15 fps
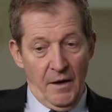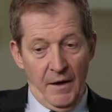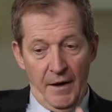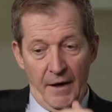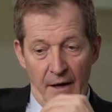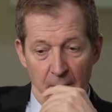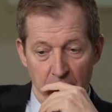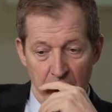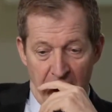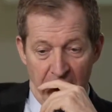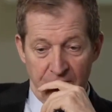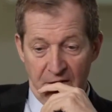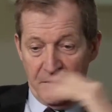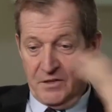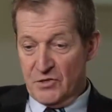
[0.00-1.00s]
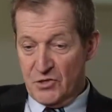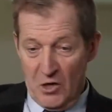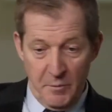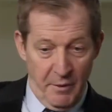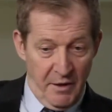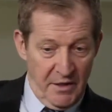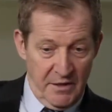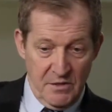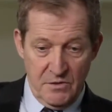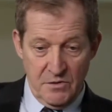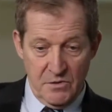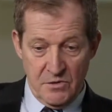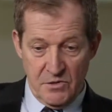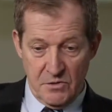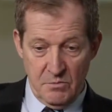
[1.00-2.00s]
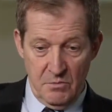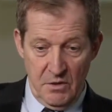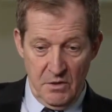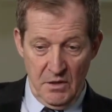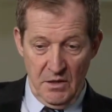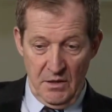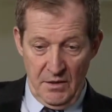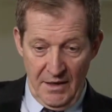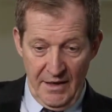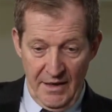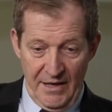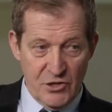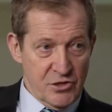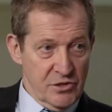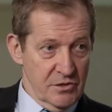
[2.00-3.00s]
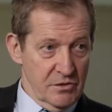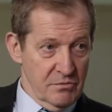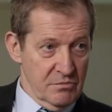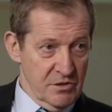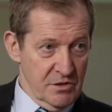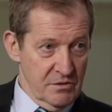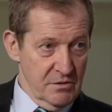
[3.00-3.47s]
I think that Joe Biden's election